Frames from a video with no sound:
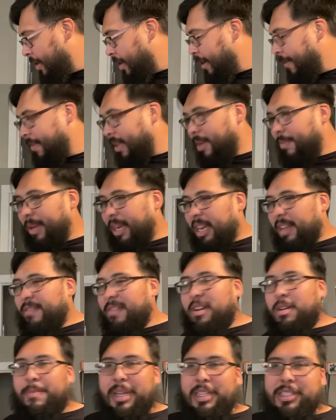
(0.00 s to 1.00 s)
and I mean, even
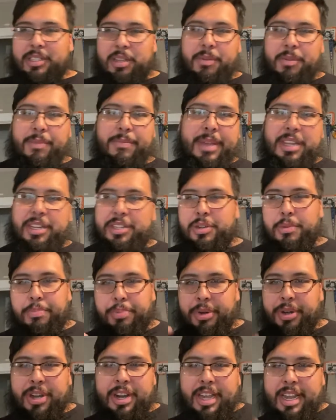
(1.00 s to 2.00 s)
on my sublimation
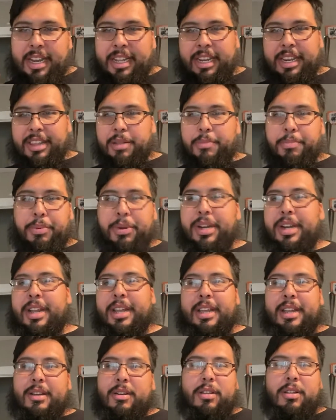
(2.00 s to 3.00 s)
printer, I gotta clean the print
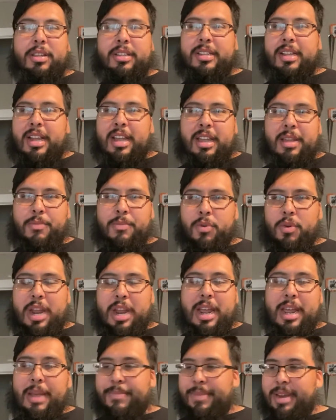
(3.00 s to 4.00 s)
head all the time. Or
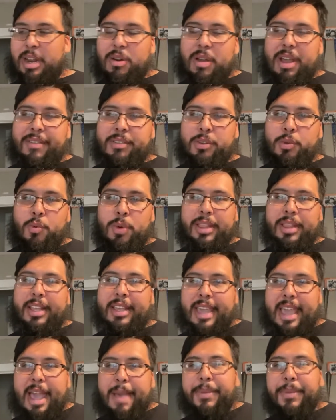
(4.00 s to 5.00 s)
I mean, I don't have to wet the
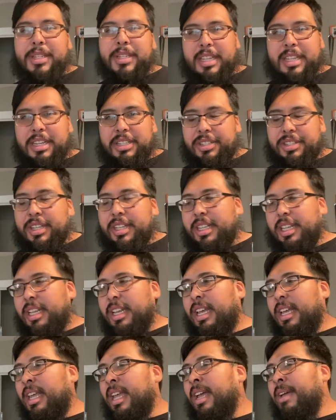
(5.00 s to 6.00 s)
capping station or anything
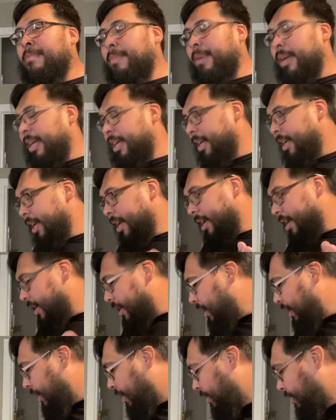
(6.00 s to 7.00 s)
like that, but
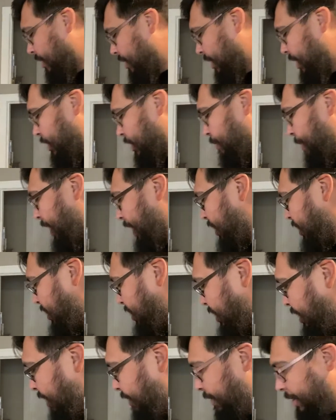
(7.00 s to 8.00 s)
you know, there's maintenance
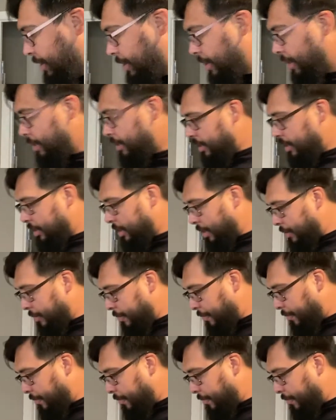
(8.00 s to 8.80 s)
to everything. So,